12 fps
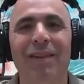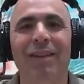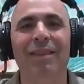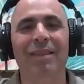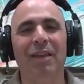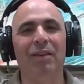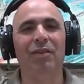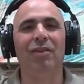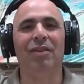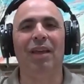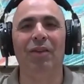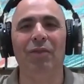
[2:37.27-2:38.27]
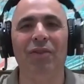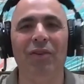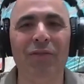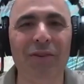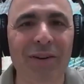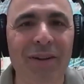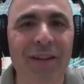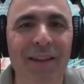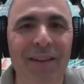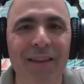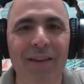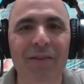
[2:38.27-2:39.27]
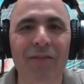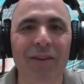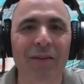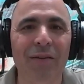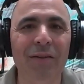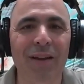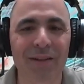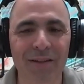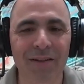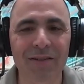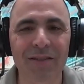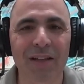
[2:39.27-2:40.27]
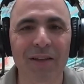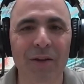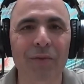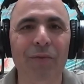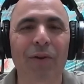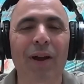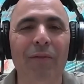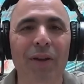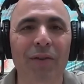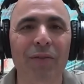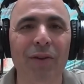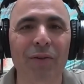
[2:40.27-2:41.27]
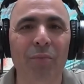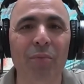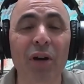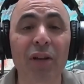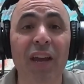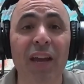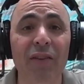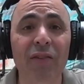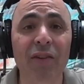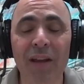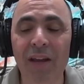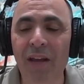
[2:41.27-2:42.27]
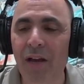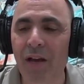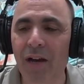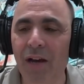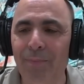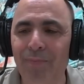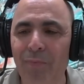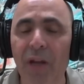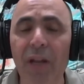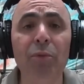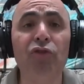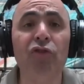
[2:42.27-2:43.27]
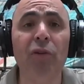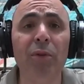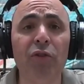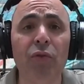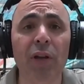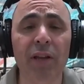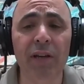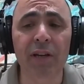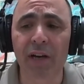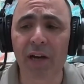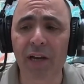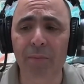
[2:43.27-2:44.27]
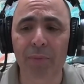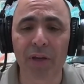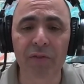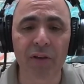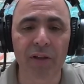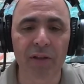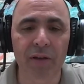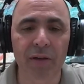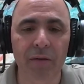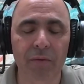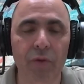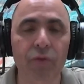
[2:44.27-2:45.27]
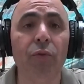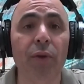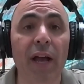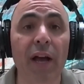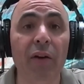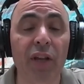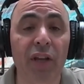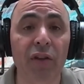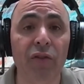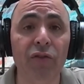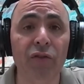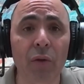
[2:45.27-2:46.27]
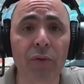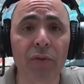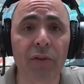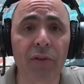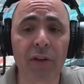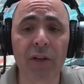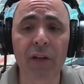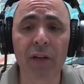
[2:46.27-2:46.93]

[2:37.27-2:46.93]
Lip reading: and thank you, Jessica, and thanks, Dr. Stelios, for having us on your podcast. My name is Jim Intriglia. I am basically a virtual reality consultant